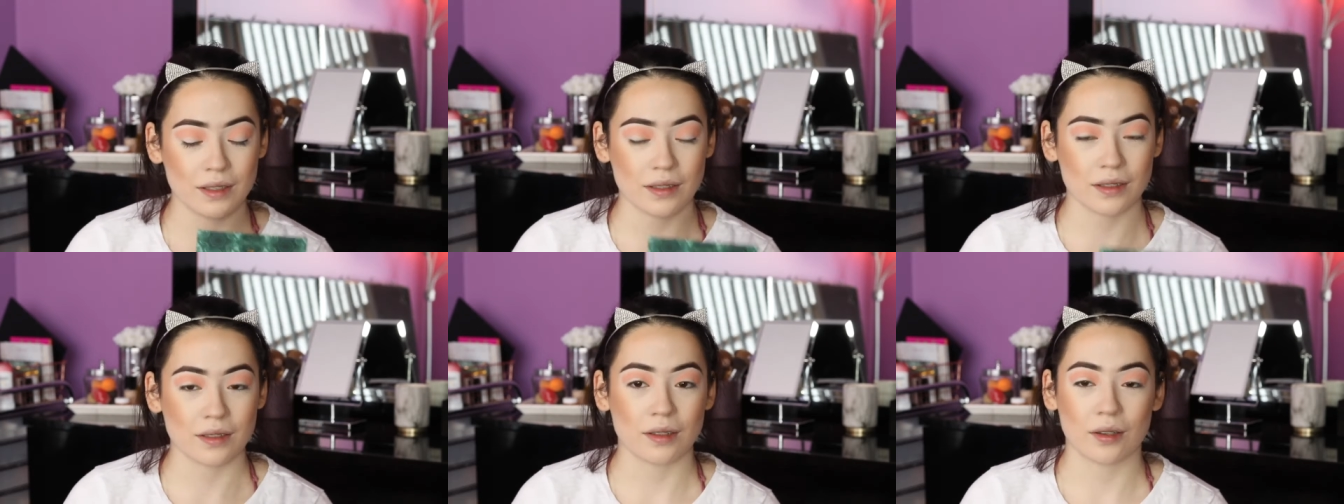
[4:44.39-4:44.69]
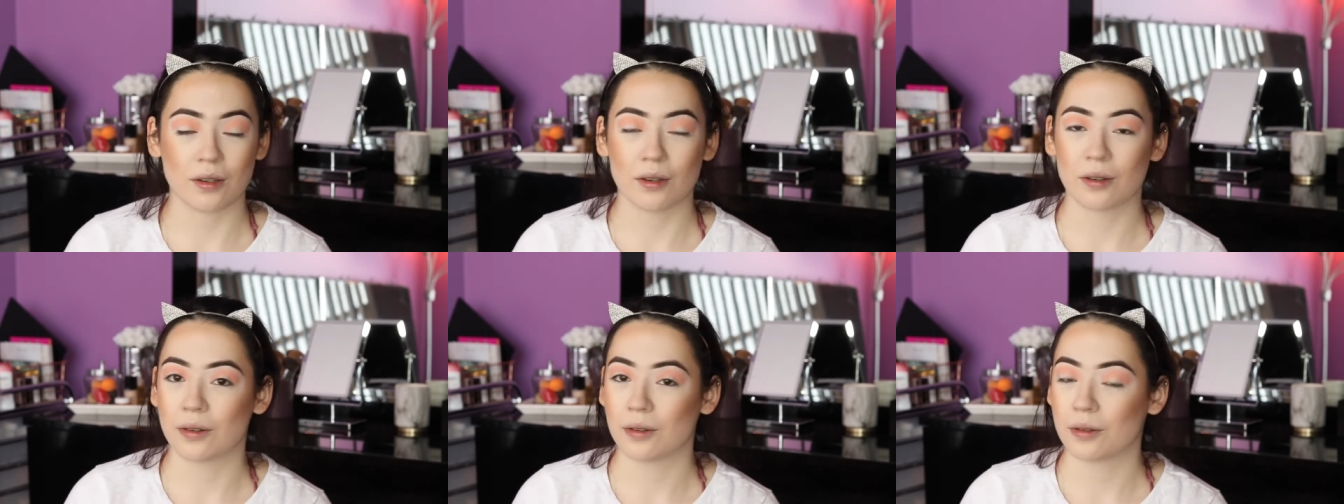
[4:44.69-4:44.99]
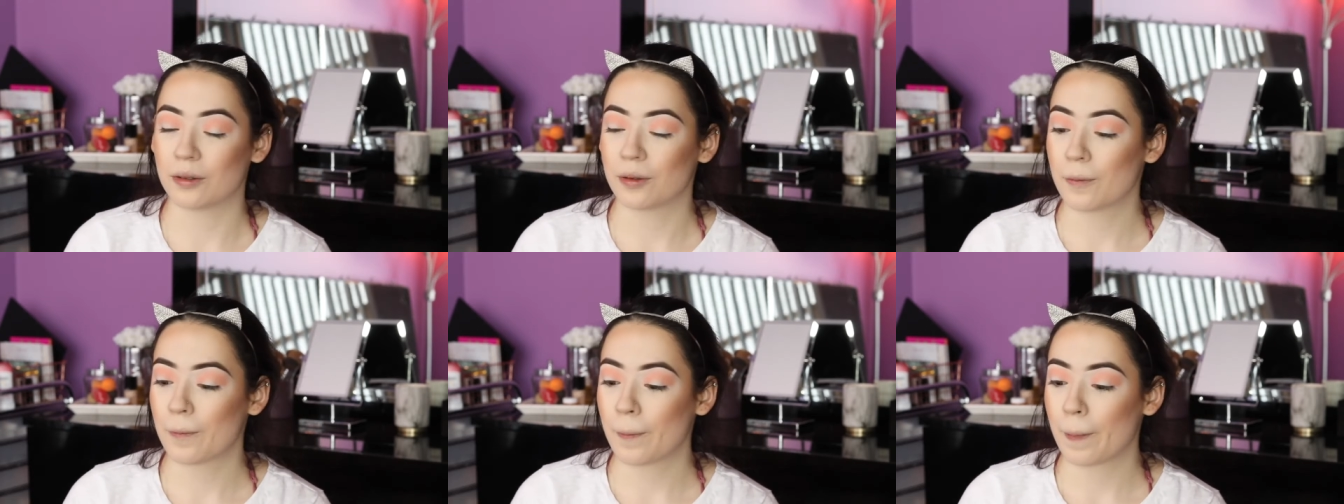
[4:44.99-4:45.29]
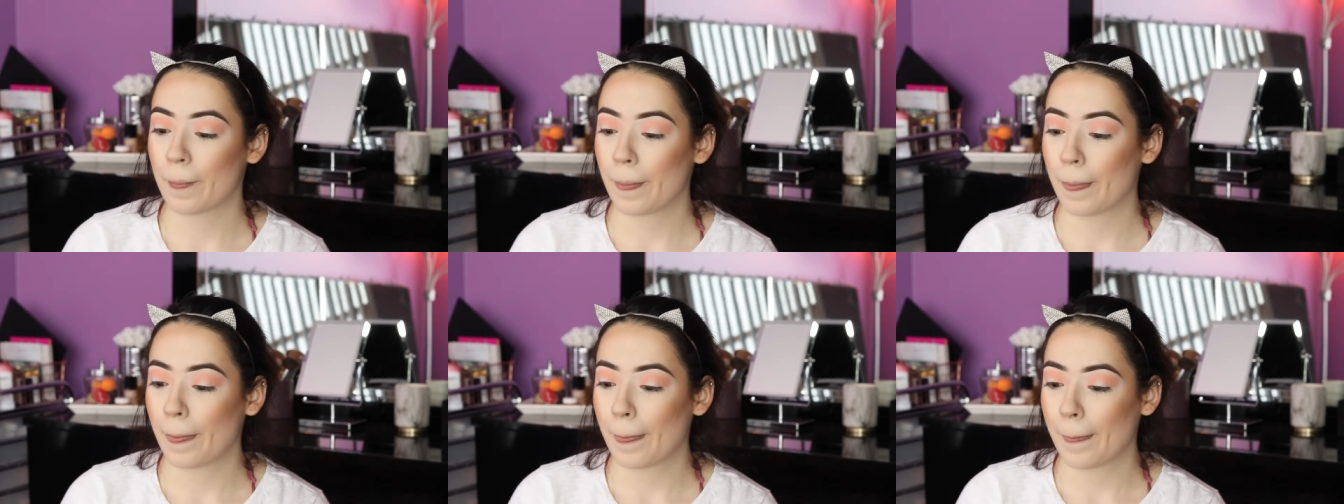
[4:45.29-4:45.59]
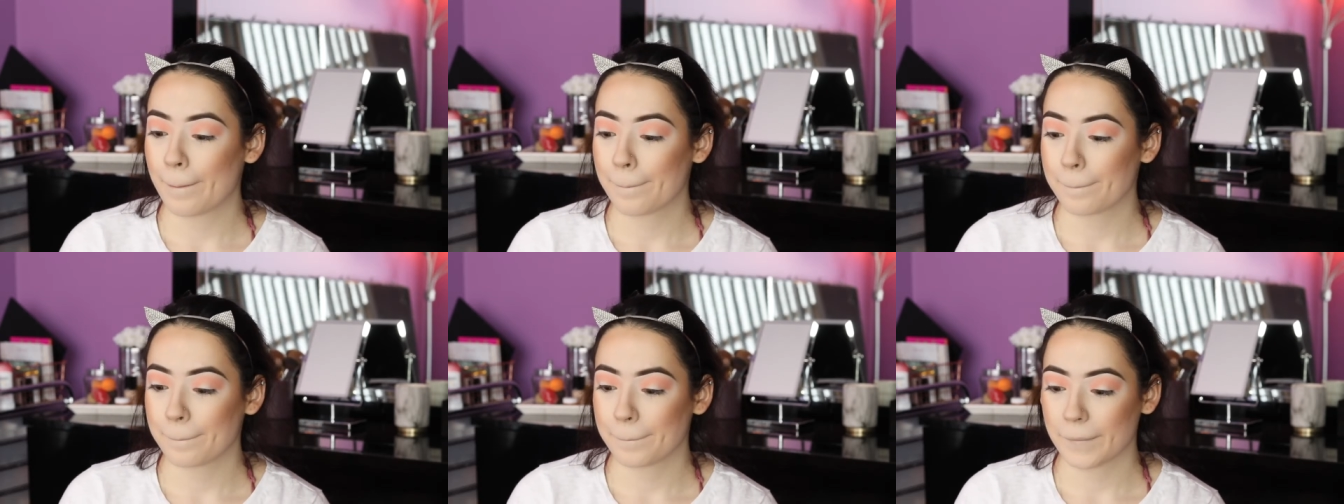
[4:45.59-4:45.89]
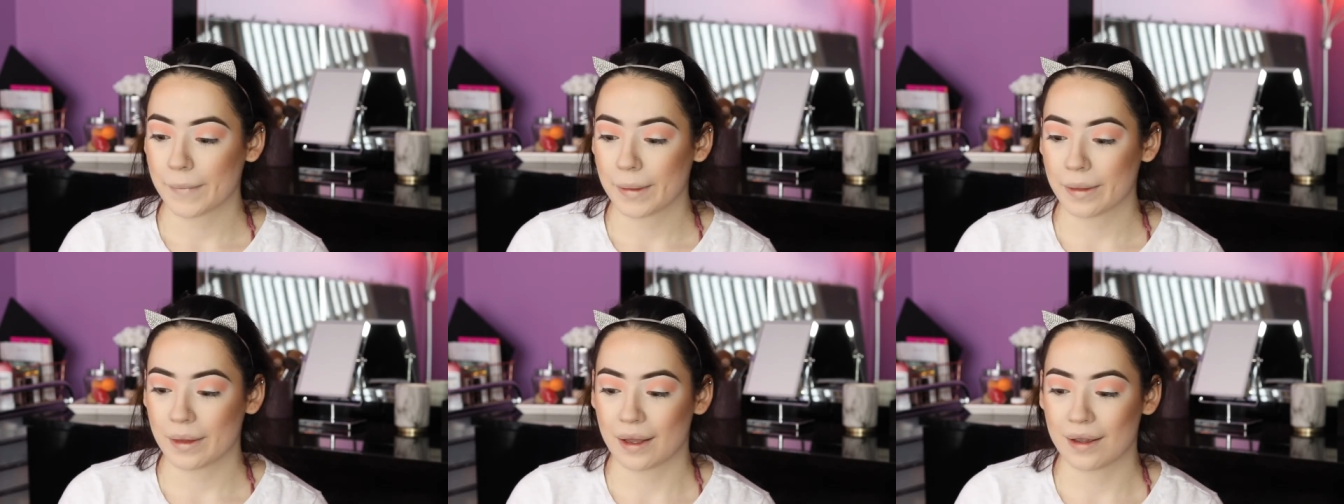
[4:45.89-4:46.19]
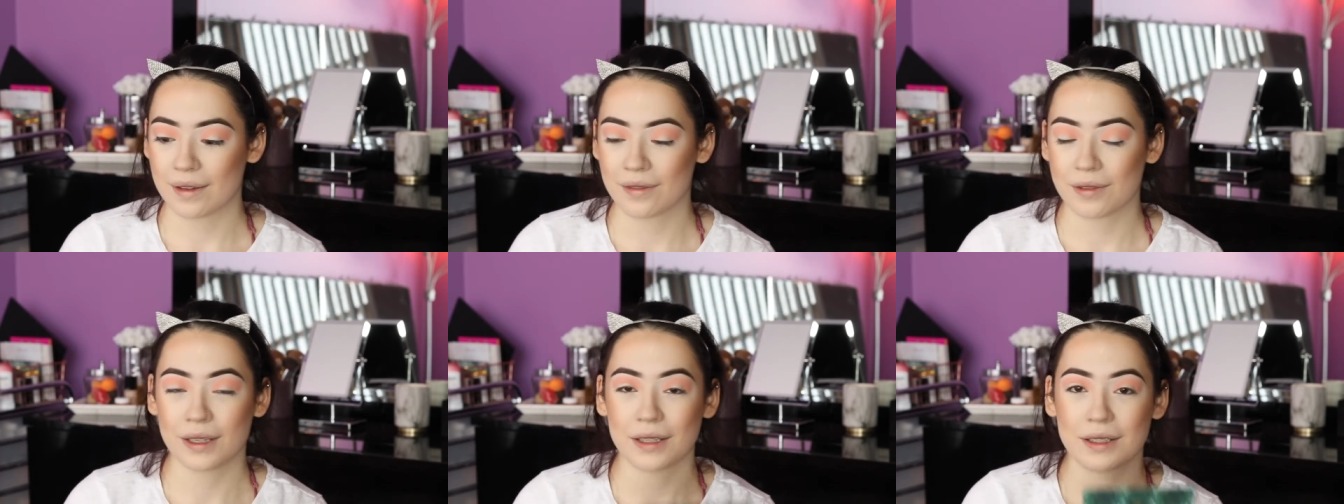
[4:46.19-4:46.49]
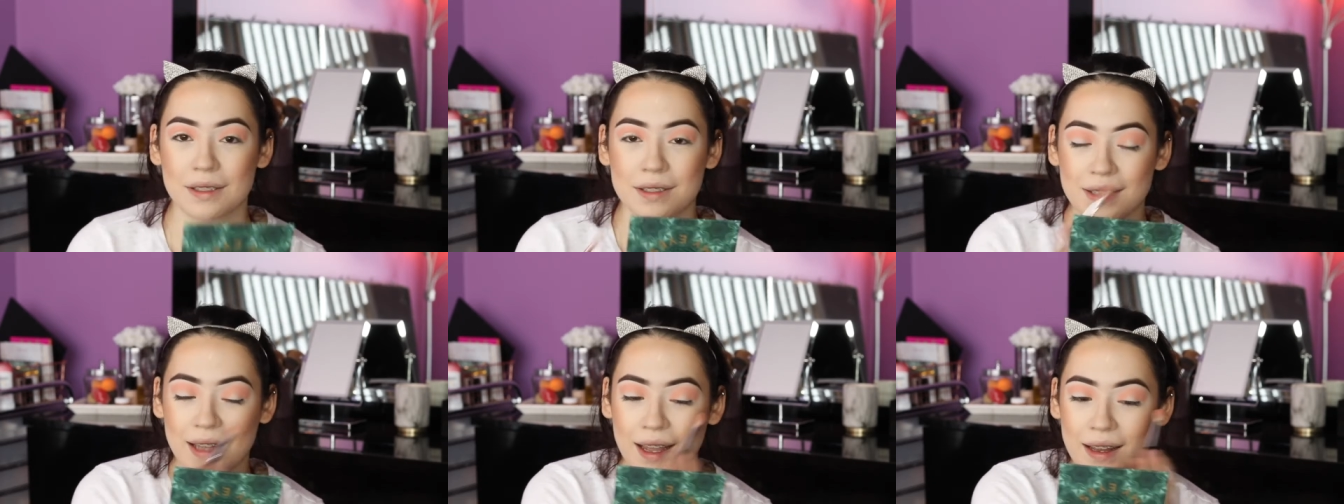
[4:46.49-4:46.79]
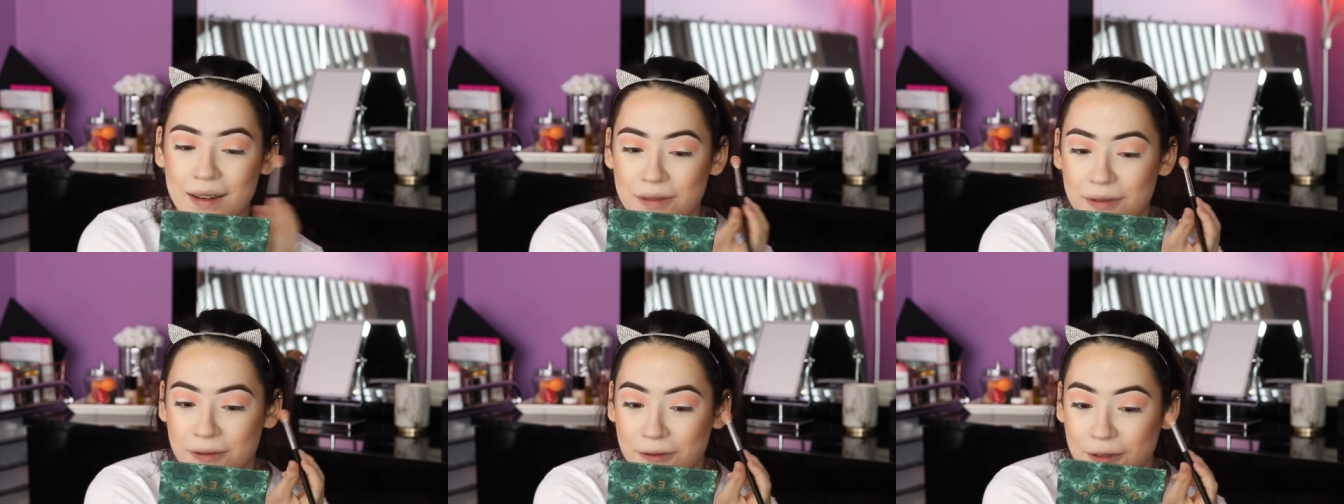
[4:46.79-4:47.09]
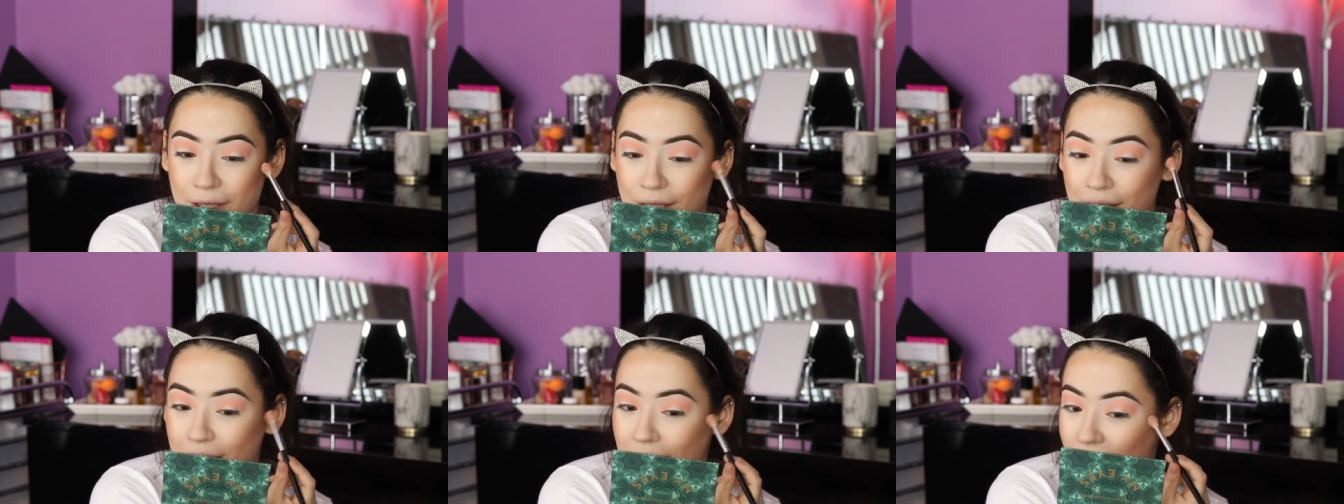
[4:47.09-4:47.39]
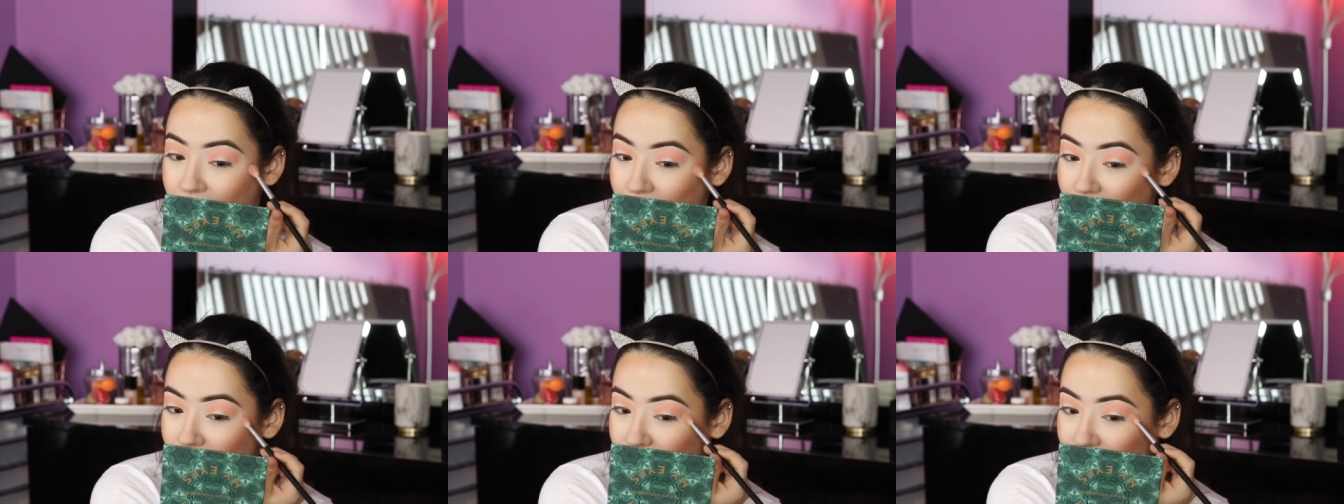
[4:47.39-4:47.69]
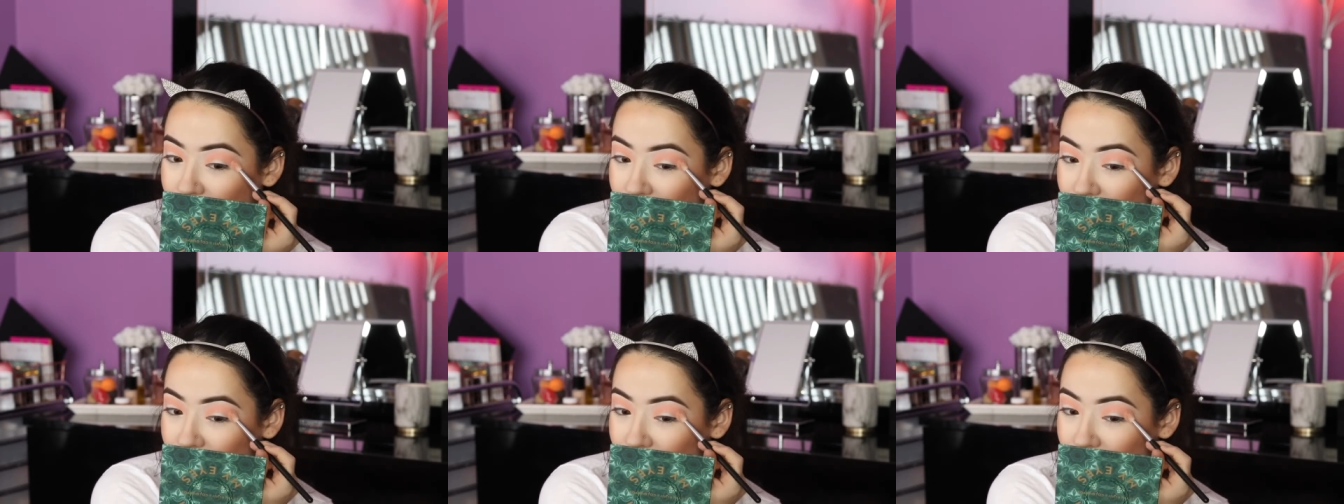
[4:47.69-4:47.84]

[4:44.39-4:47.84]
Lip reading: so if it looks kind of funny,